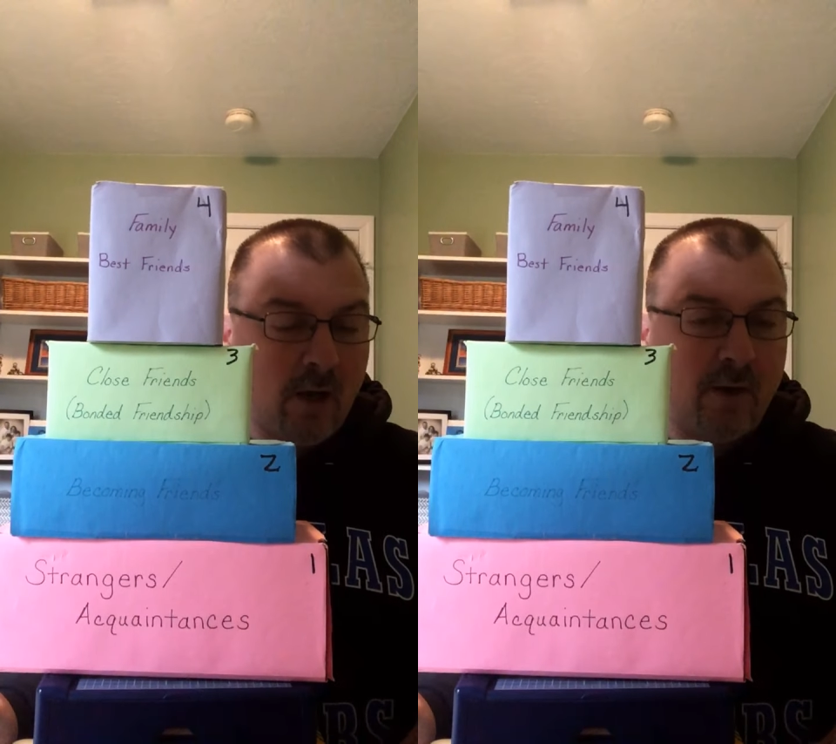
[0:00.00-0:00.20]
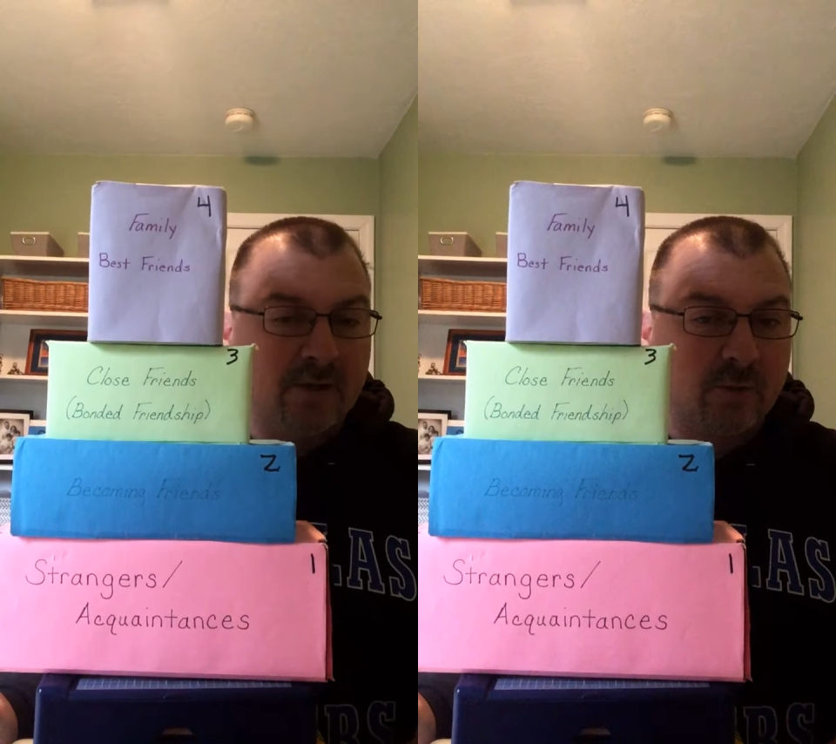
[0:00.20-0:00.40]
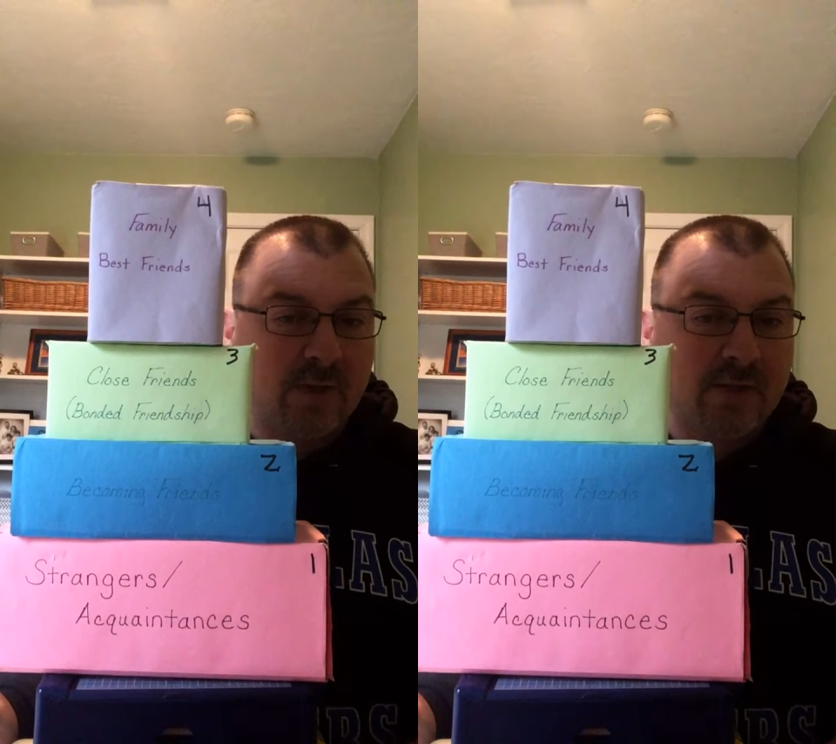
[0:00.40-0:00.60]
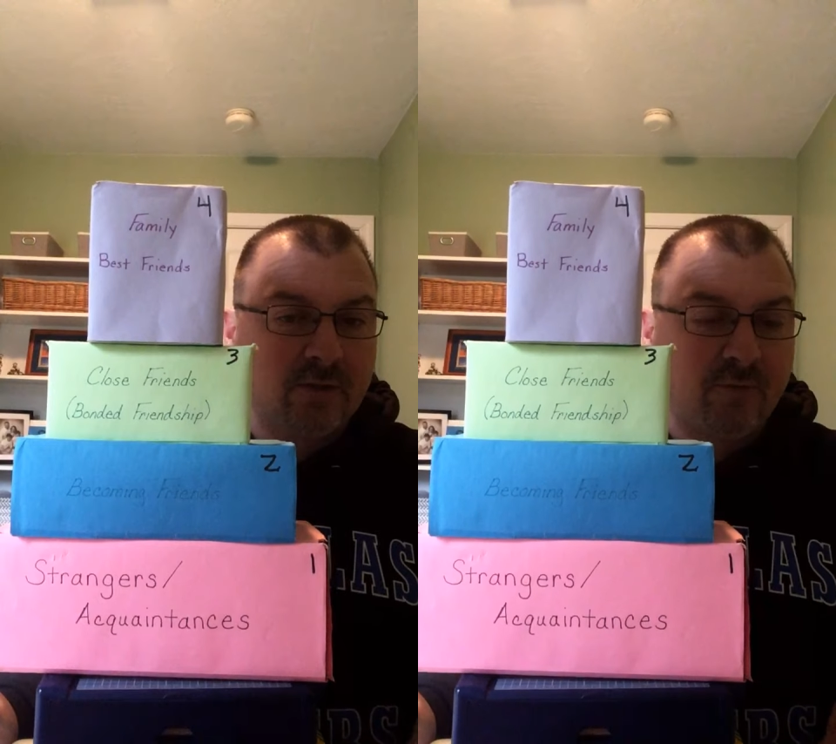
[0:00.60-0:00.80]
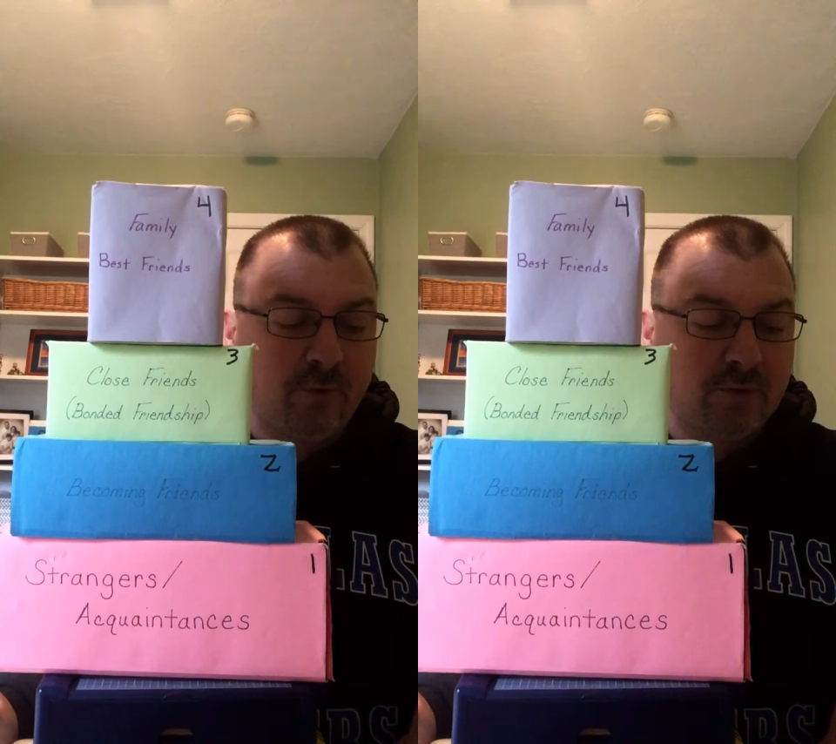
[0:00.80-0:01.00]
All right, so
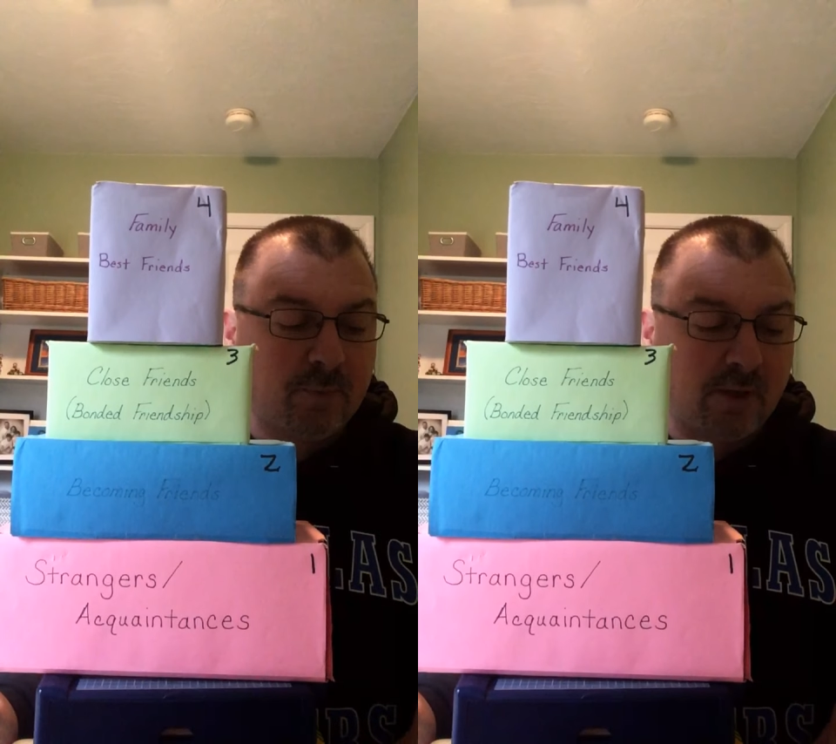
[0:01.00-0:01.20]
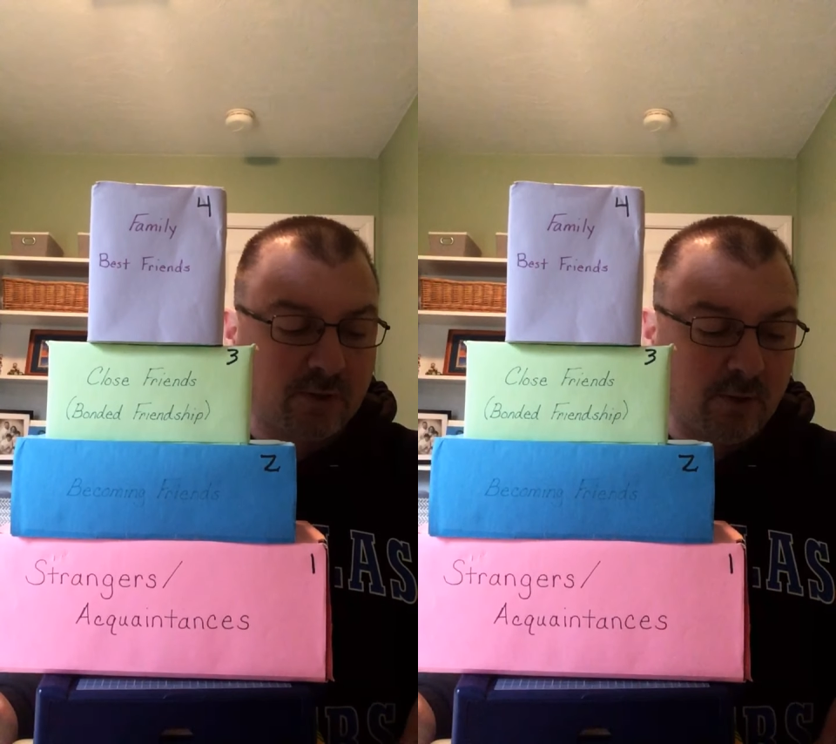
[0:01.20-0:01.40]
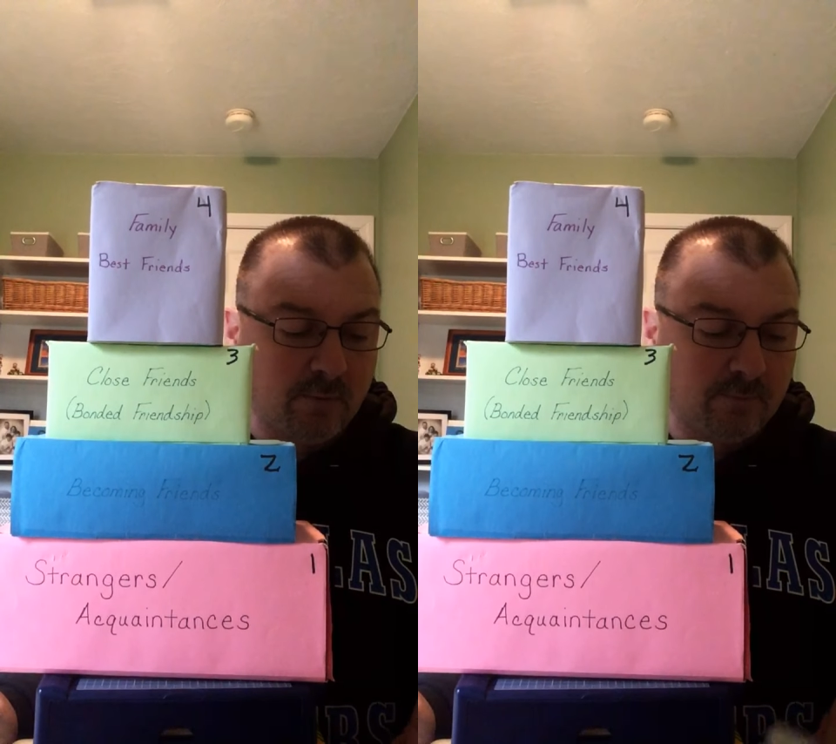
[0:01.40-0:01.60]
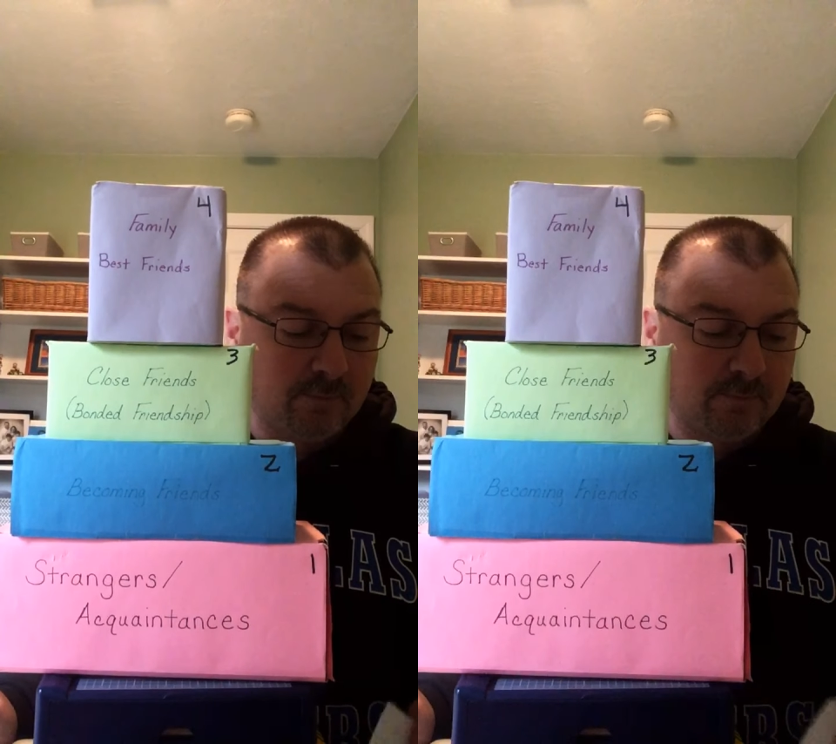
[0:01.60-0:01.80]
here's the first picture.